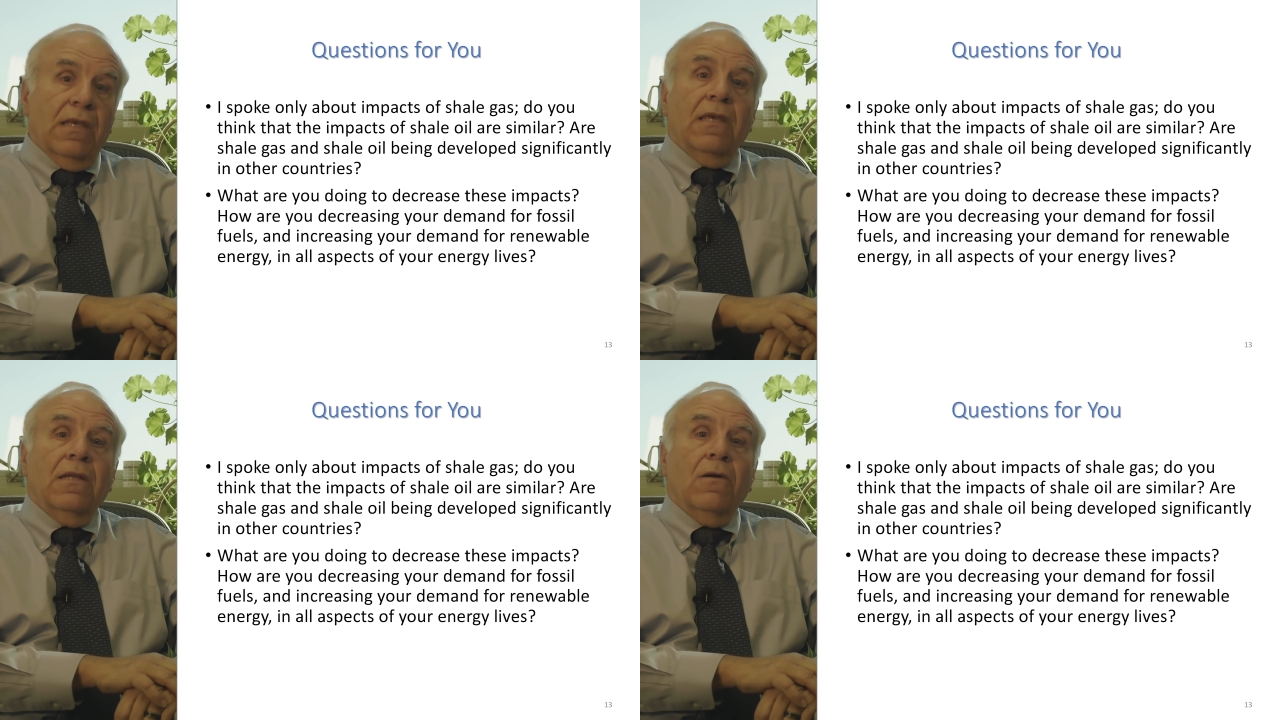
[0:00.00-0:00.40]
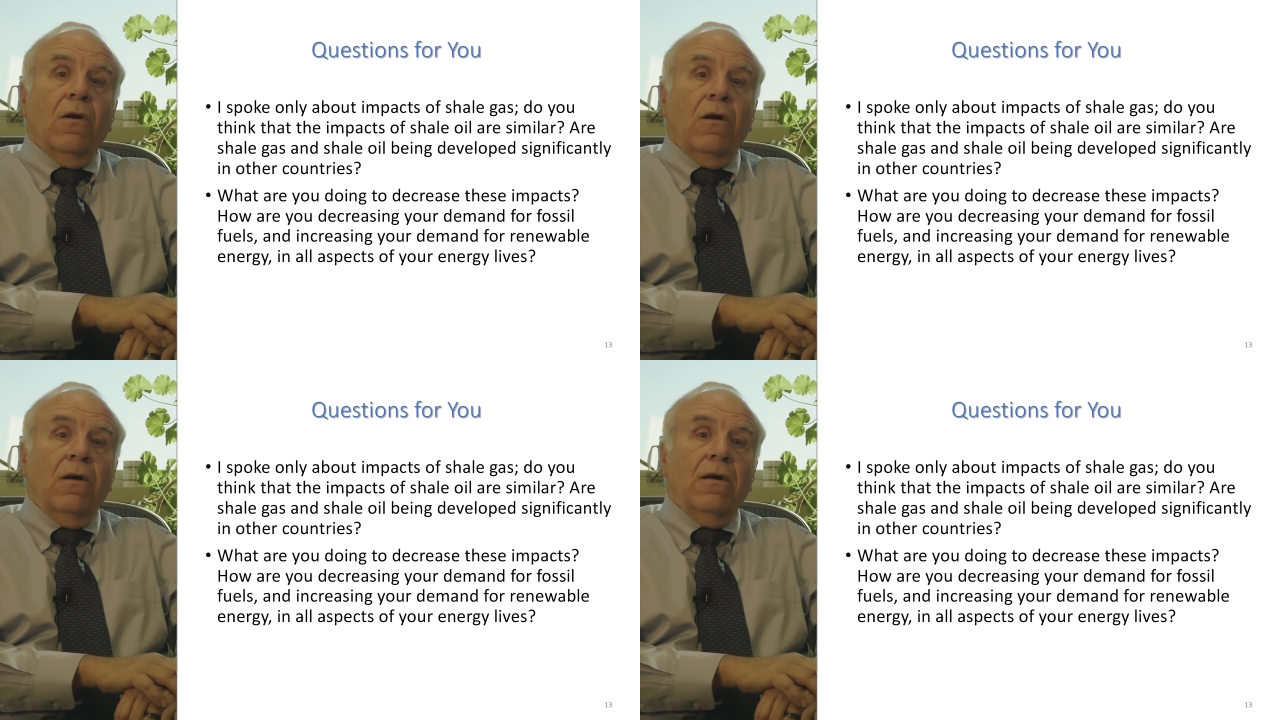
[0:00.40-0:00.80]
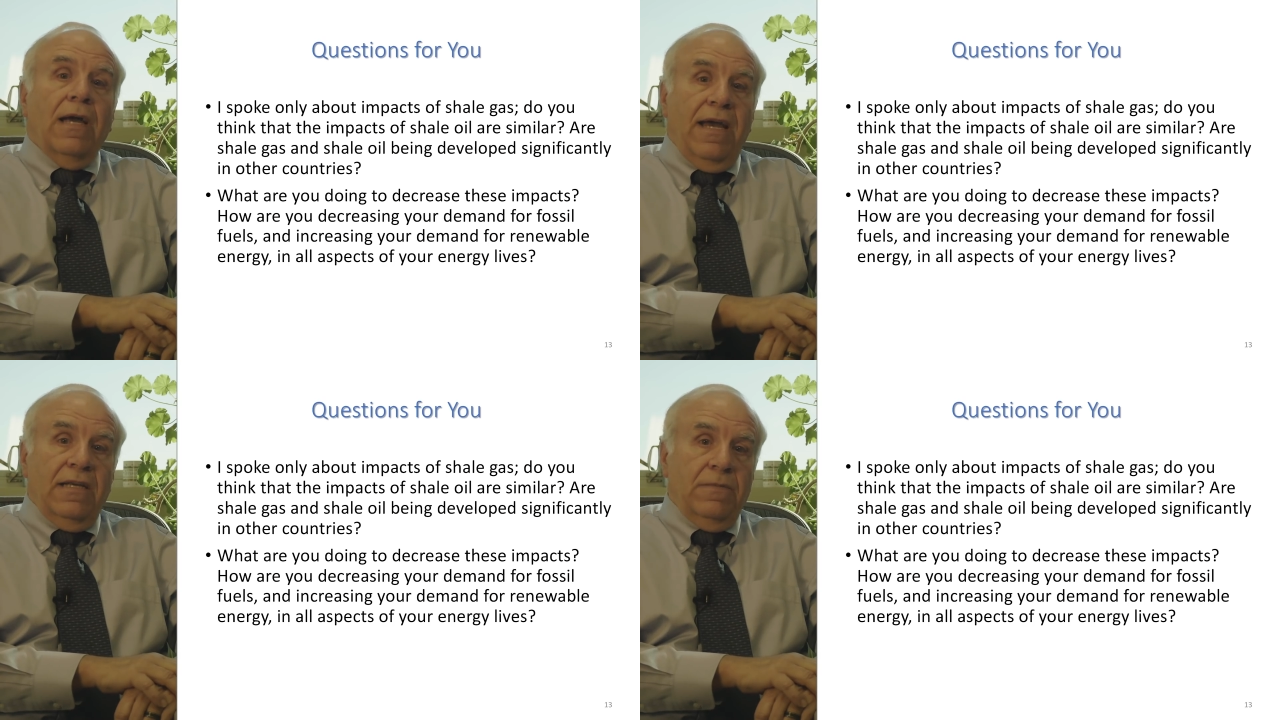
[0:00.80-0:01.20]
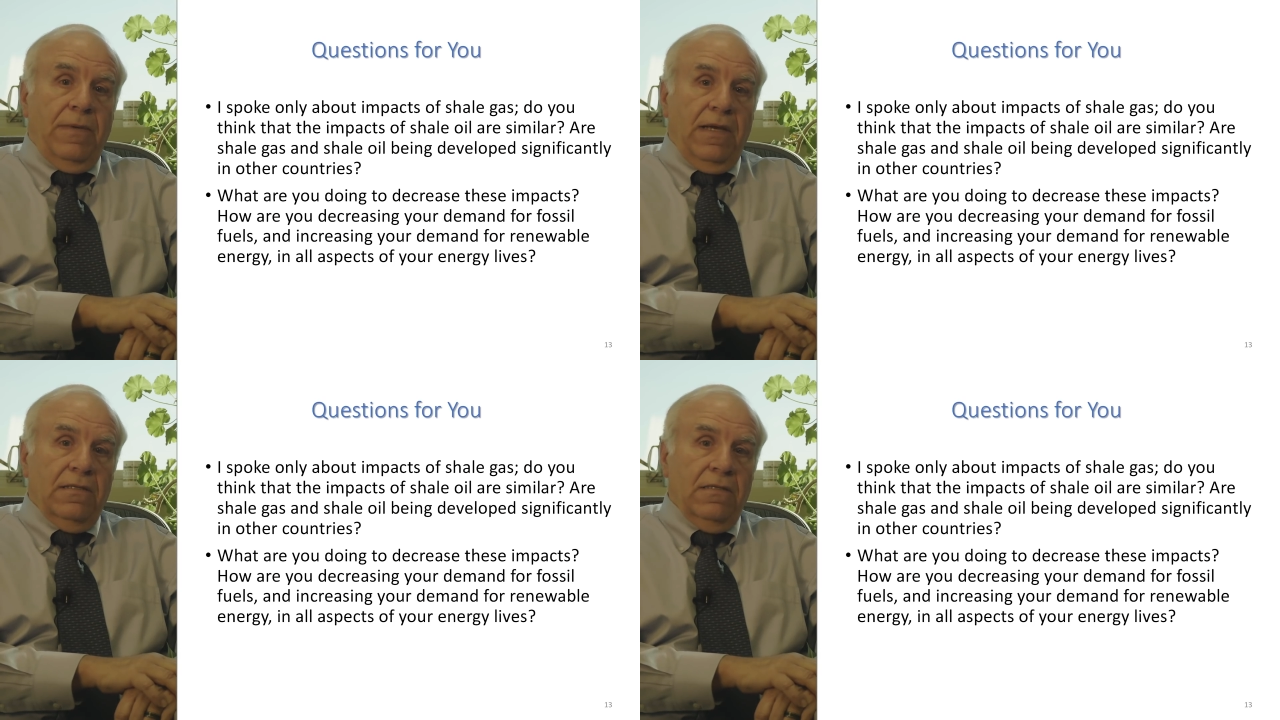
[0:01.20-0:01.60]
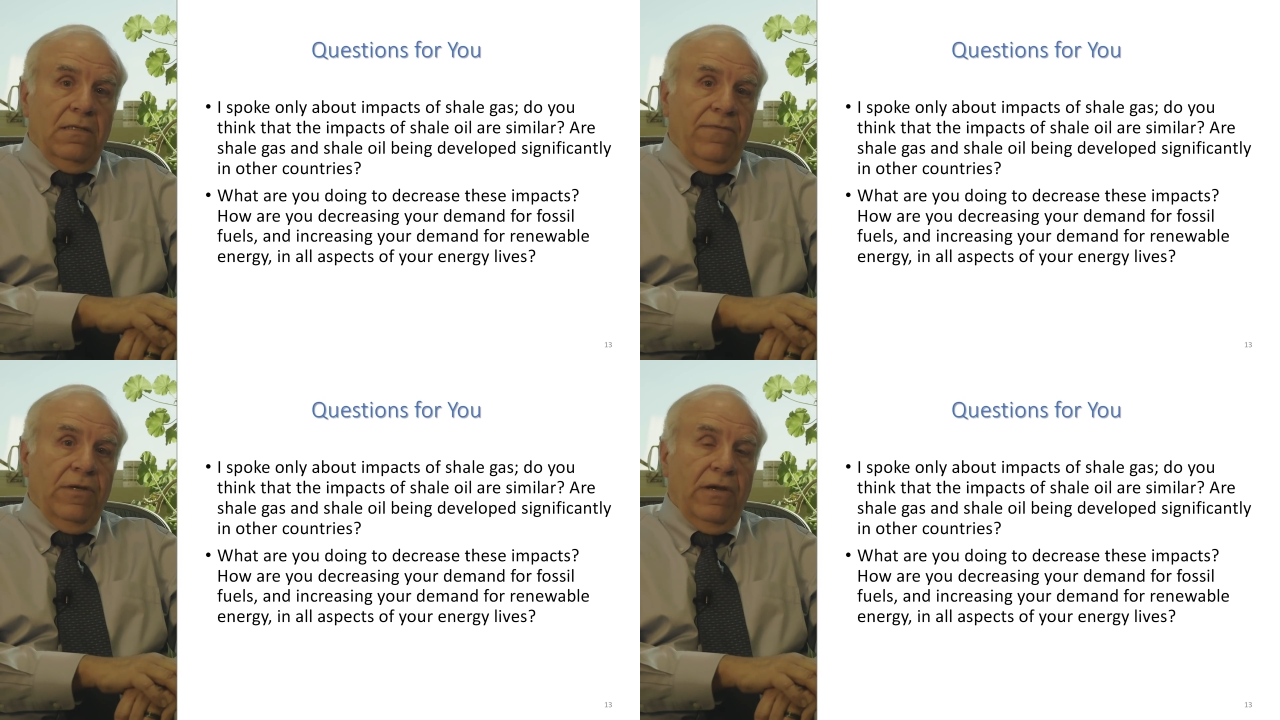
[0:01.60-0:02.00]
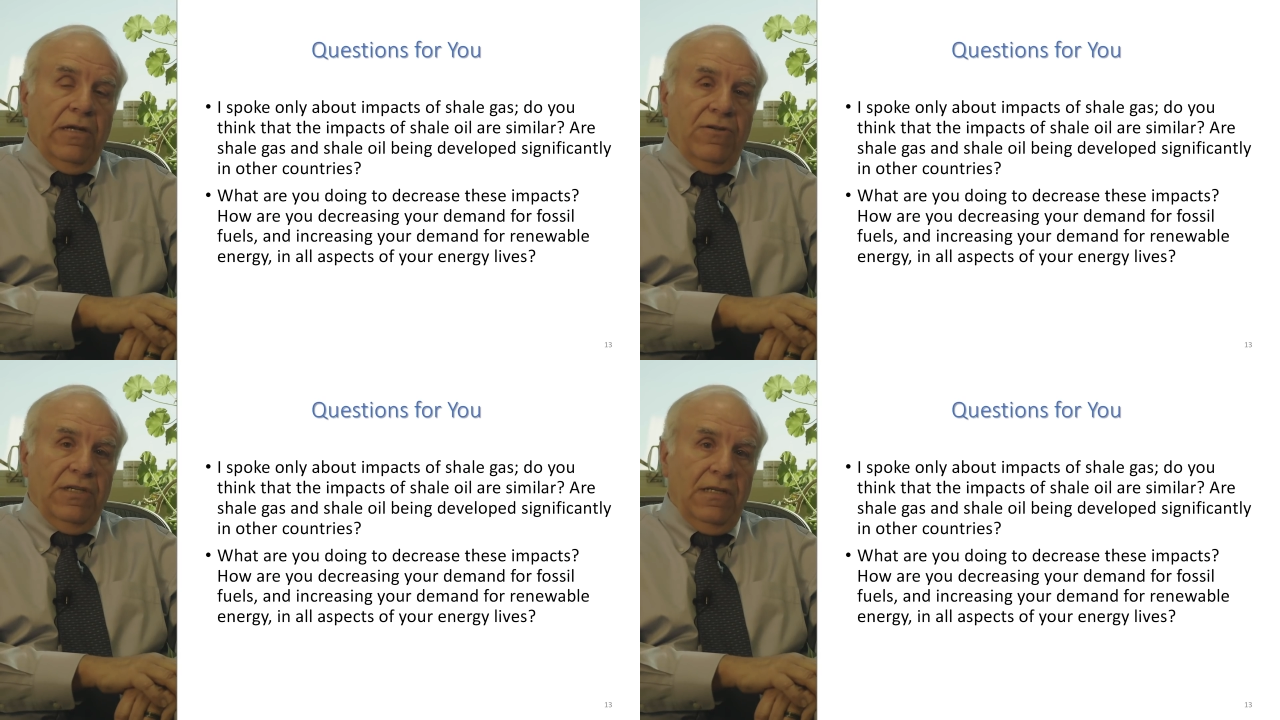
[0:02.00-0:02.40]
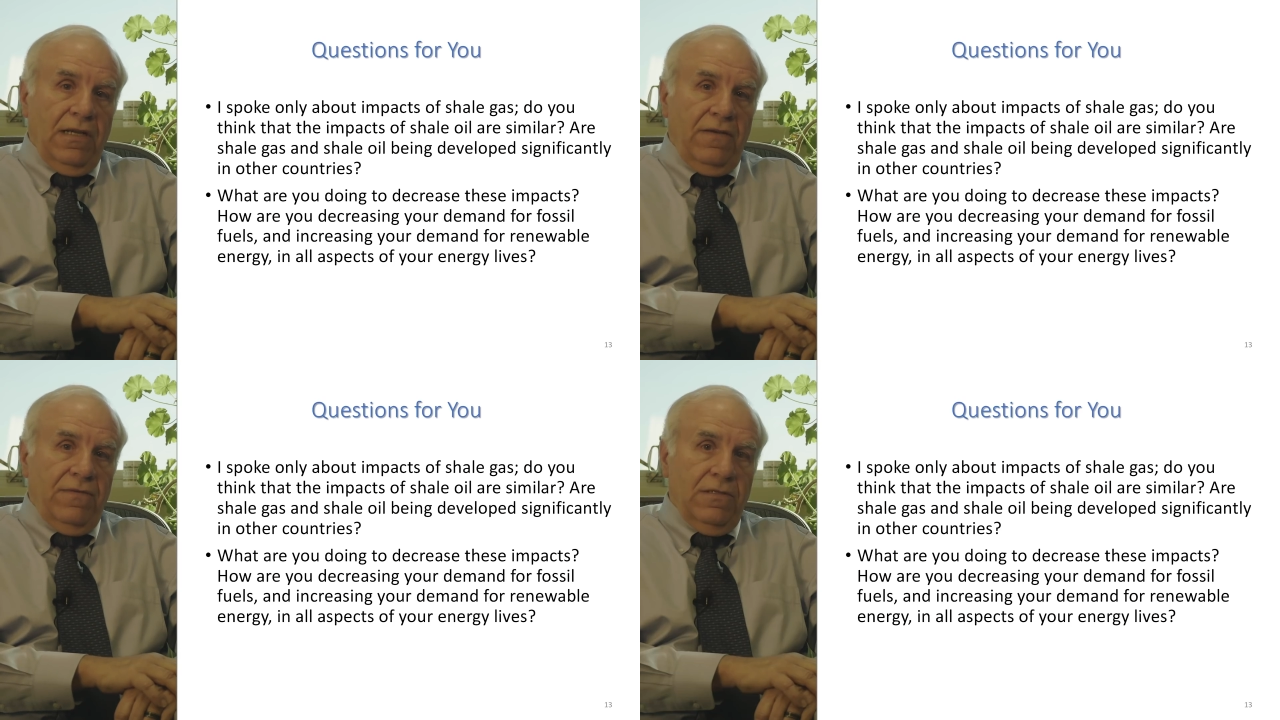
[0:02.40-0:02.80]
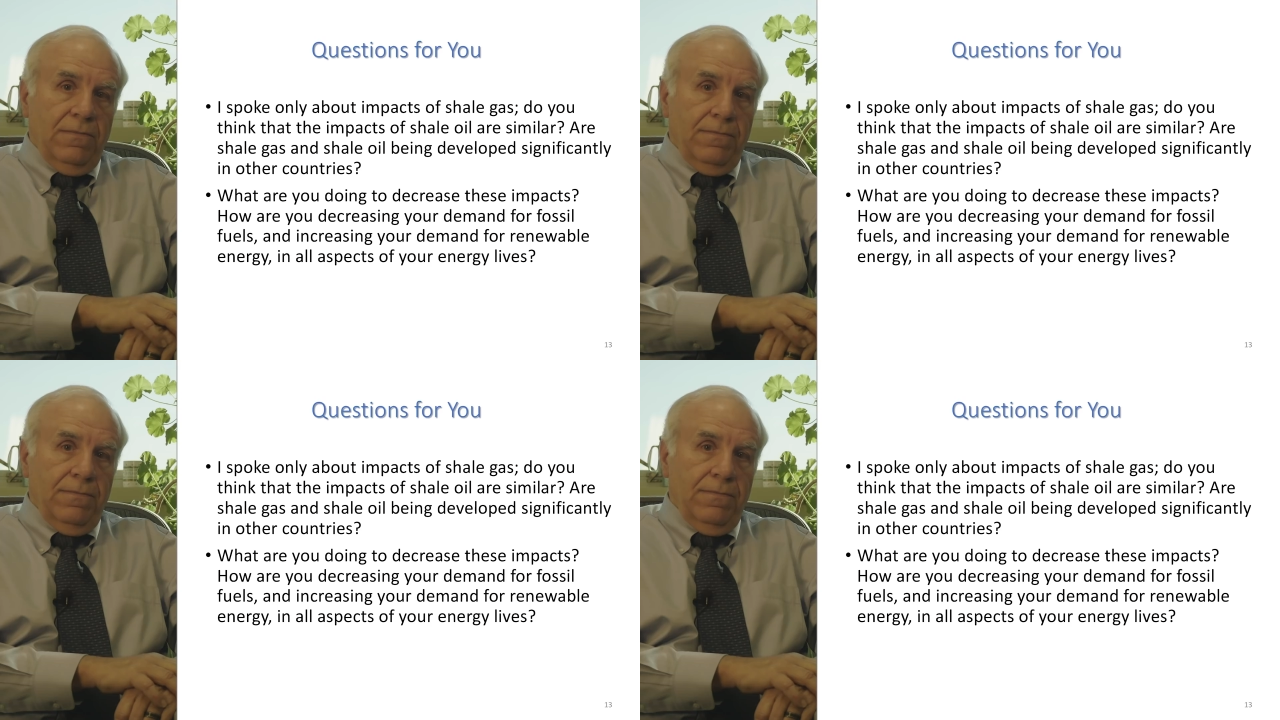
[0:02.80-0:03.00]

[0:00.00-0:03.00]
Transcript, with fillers: in all aspects of your energy lives?